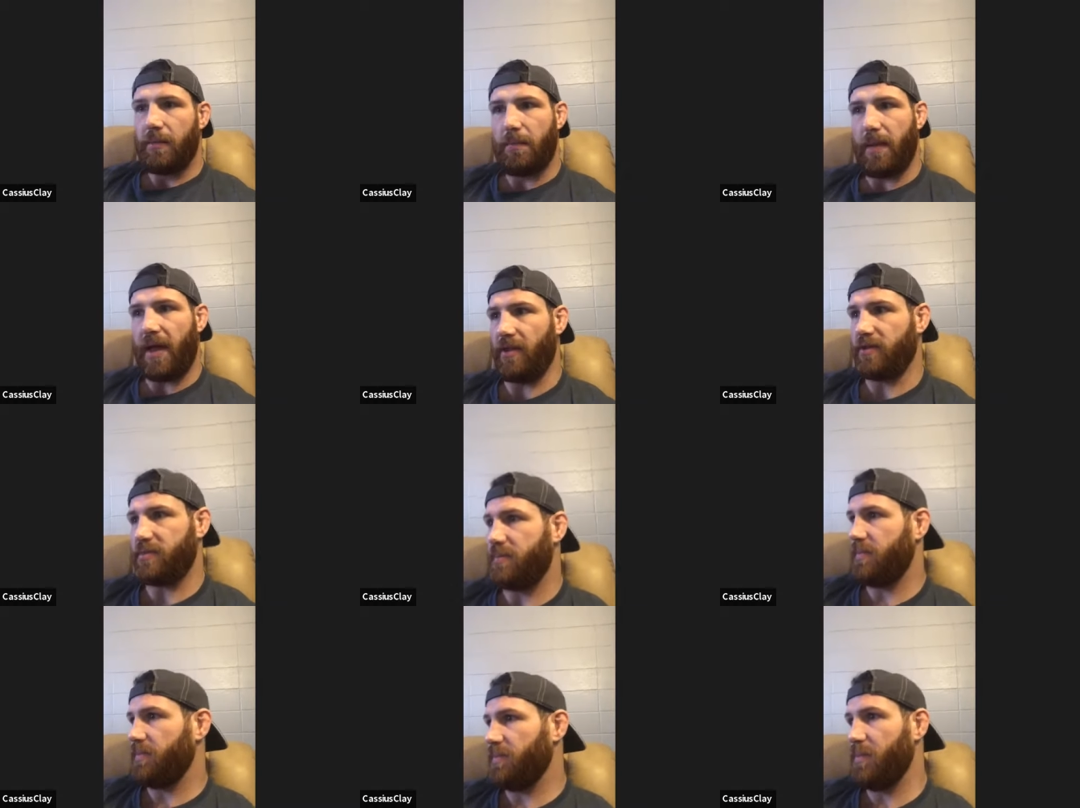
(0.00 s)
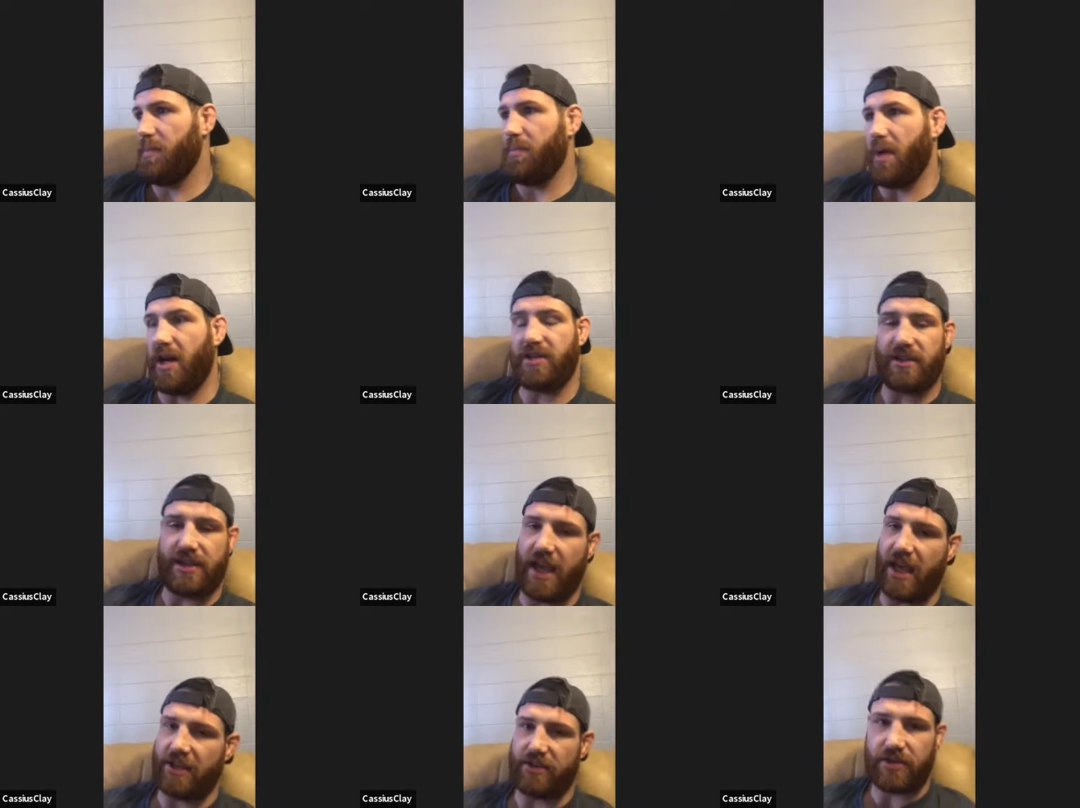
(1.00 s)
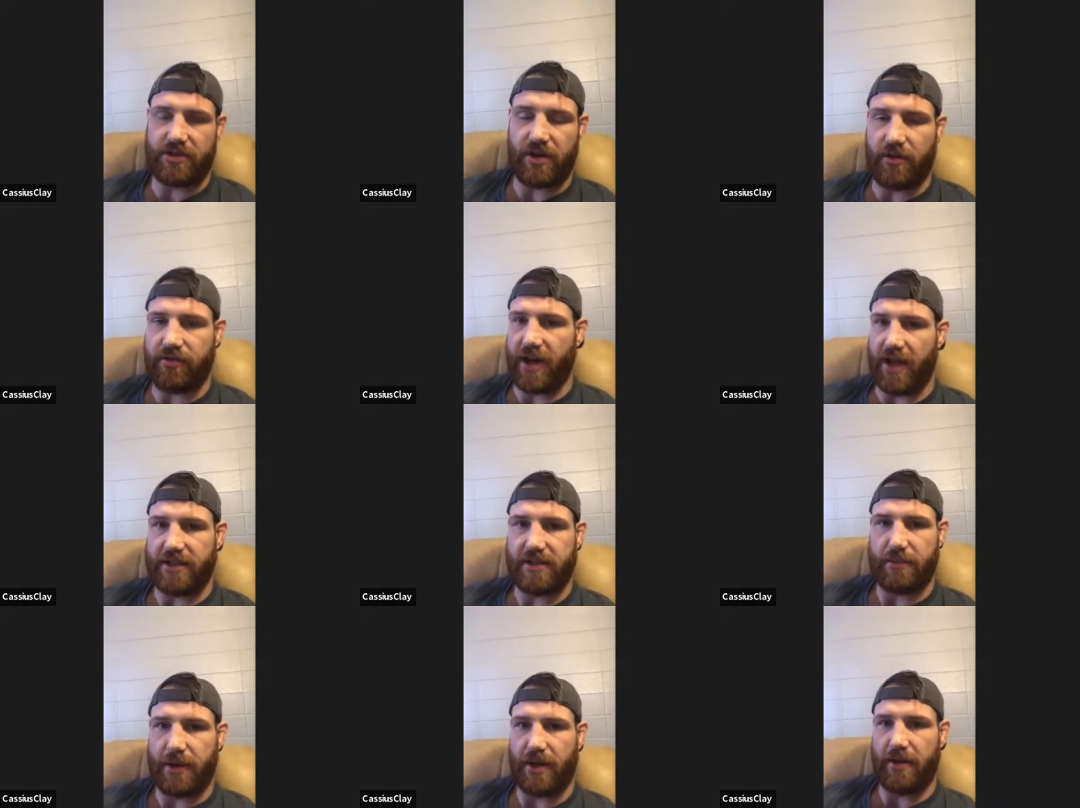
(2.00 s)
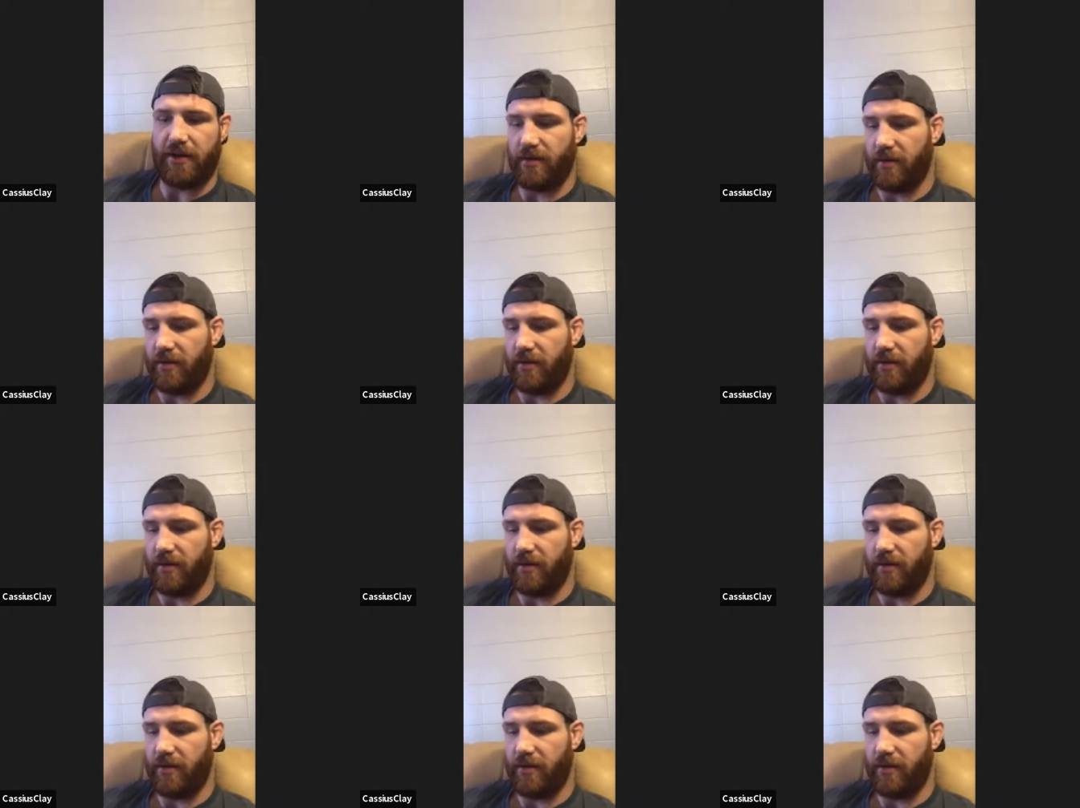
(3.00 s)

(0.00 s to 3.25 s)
Man, those boxers' hands are so fast, man.